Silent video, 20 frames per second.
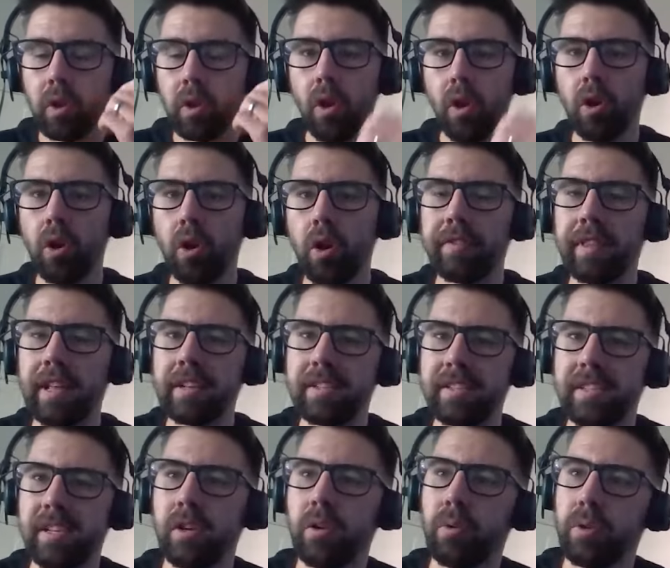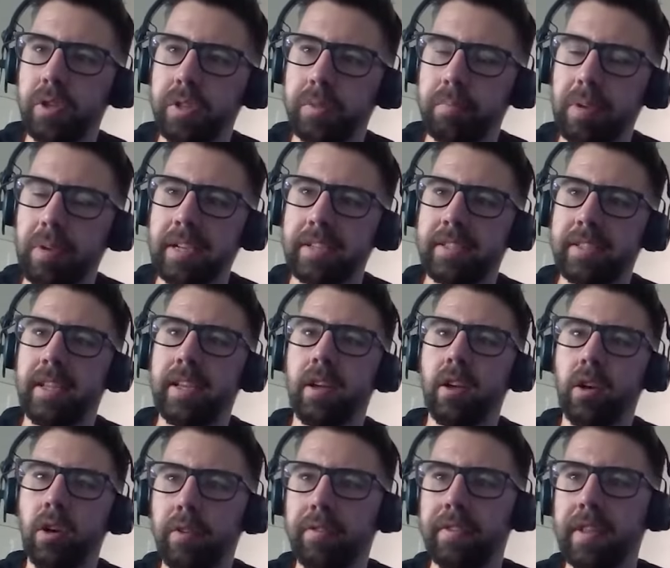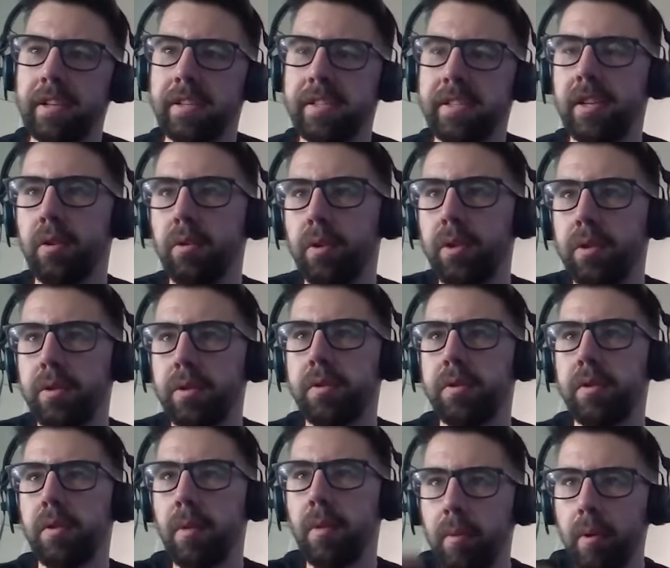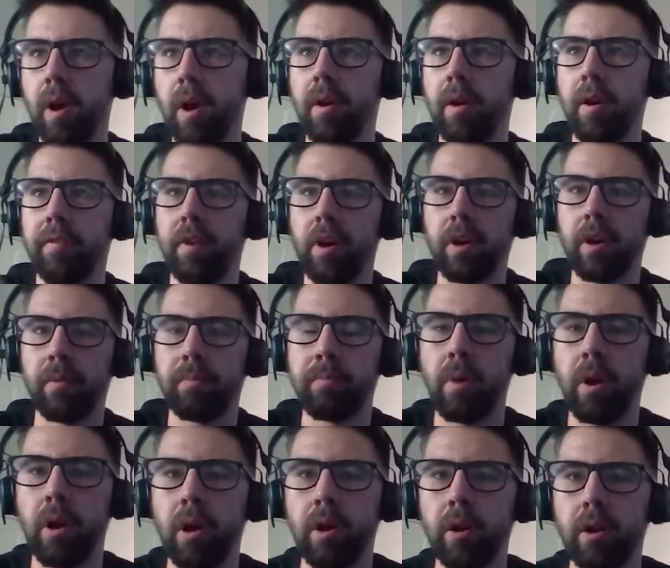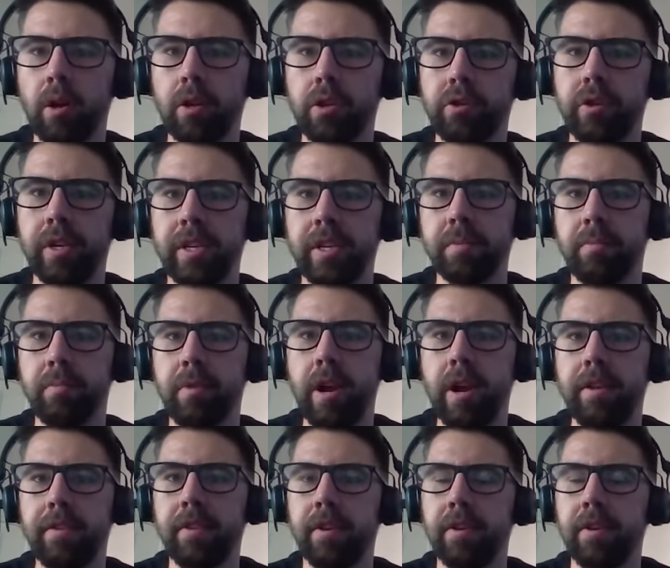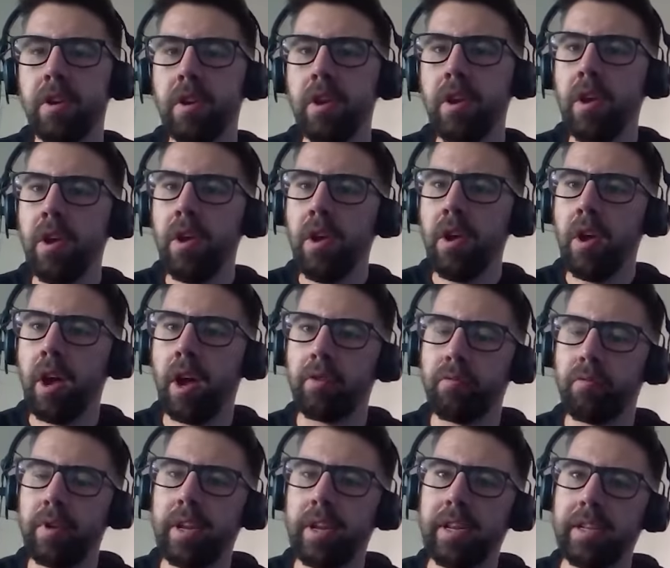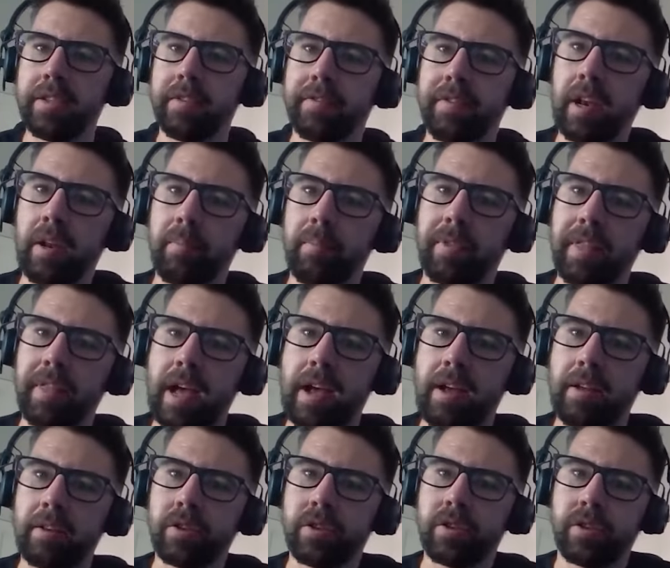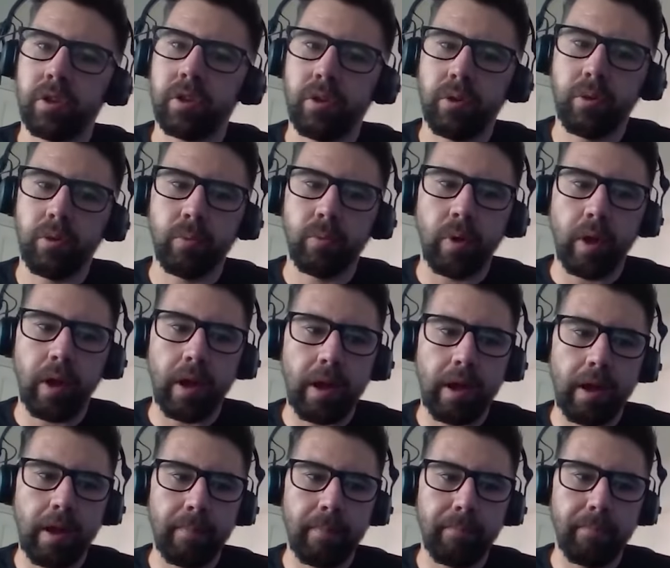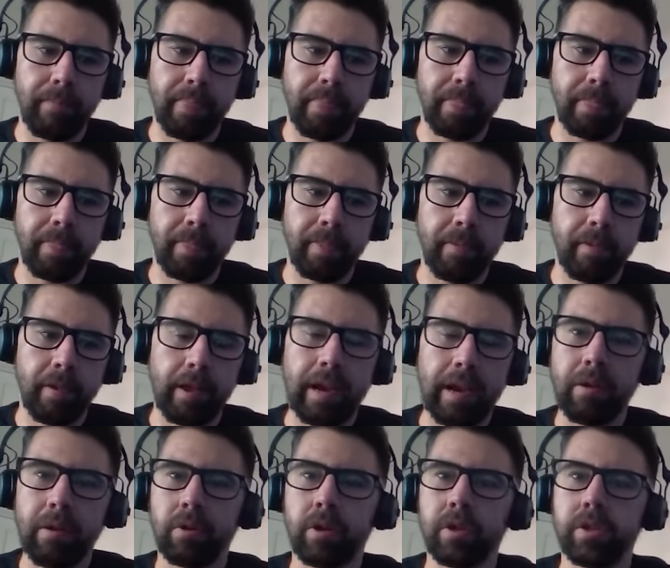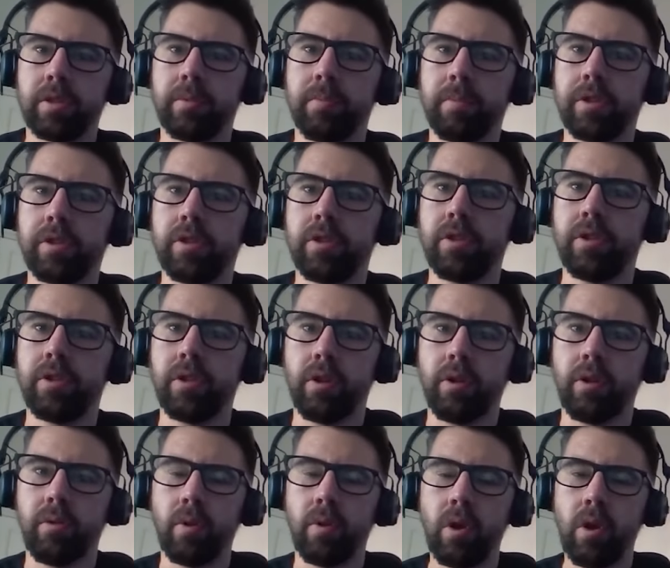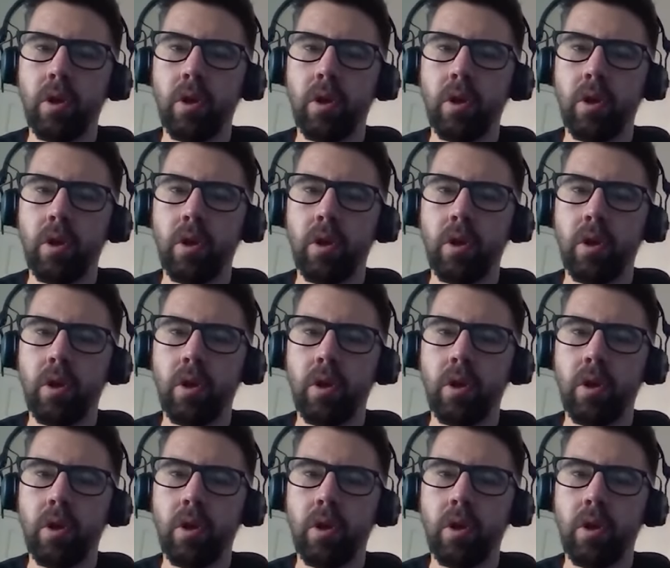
a lot of that single-use plastic, a lot of that single-use uh, of our, our, our trigger sprays, and and really develop that to um, allow customers to